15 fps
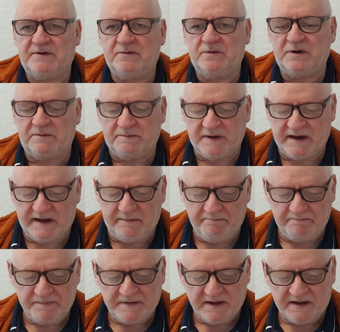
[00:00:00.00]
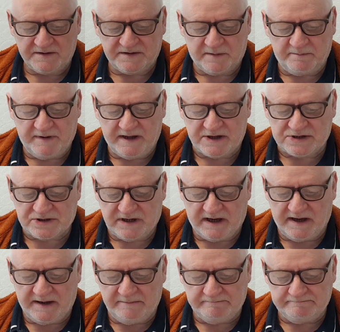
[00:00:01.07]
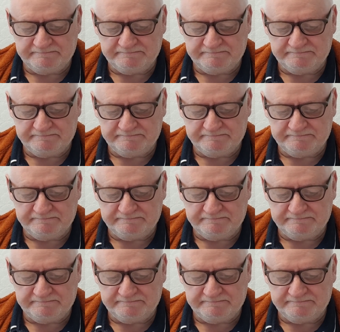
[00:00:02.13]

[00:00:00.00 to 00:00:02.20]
would be the pitch line.